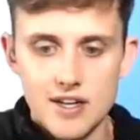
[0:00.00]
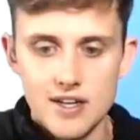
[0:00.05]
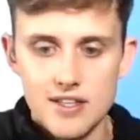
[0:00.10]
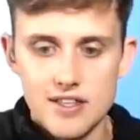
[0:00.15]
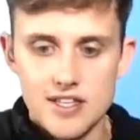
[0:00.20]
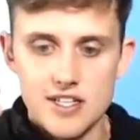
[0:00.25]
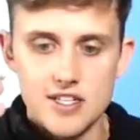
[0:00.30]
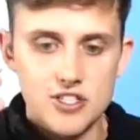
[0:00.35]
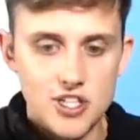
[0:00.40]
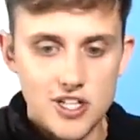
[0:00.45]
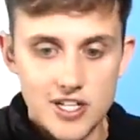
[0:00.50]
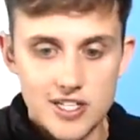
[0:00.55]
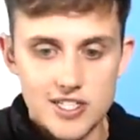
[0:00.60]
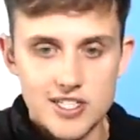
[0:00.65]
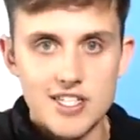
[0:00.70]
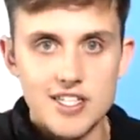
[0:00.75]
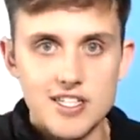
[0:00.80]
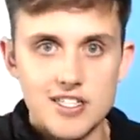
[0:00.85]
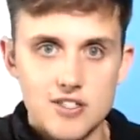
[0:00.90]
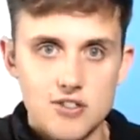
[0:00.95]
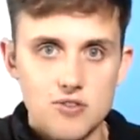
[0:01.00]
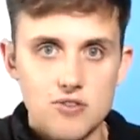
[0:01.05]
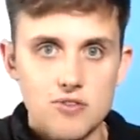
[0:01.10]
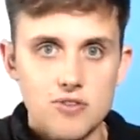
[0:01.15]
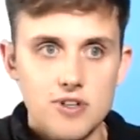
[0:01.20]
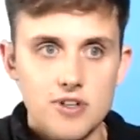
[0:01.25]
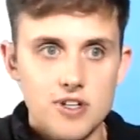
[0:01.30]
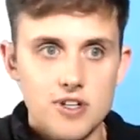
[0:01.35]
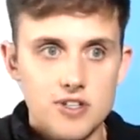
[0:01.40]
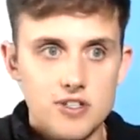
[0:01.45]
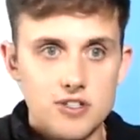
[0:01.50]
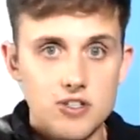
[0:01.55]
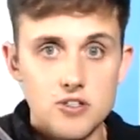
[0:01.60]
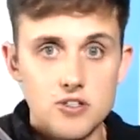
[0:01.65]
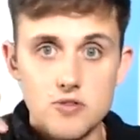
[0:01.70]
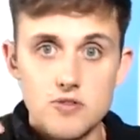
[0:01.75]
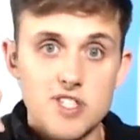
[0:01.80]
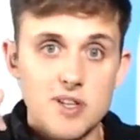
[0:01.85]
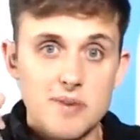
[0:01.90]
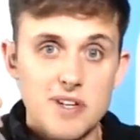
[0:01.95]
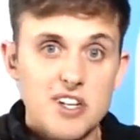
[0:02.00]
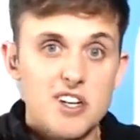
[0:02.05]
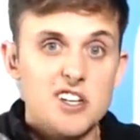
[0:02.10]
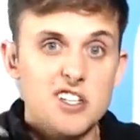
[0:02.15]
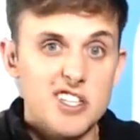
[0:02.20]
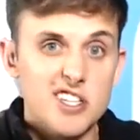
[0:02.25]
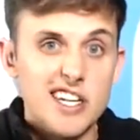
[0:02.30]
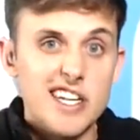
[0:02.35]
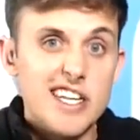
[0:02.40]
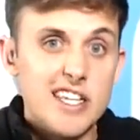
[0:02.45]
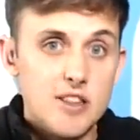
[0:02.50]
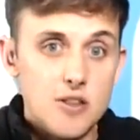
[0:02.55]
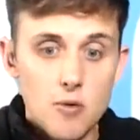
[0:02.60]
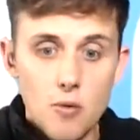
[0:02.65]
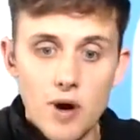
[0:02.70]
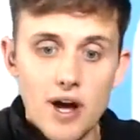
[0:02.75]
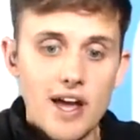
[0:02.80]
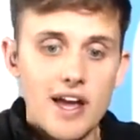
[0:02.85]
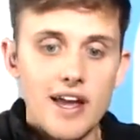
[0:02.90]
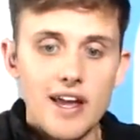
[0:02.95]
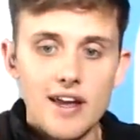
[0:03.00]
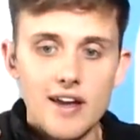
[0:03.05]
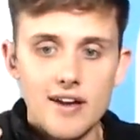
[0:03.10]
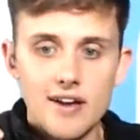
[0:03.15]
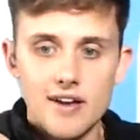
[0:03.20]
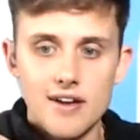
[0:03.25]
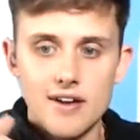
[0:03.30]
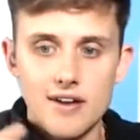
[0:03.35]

the agility to do something, to lead the way.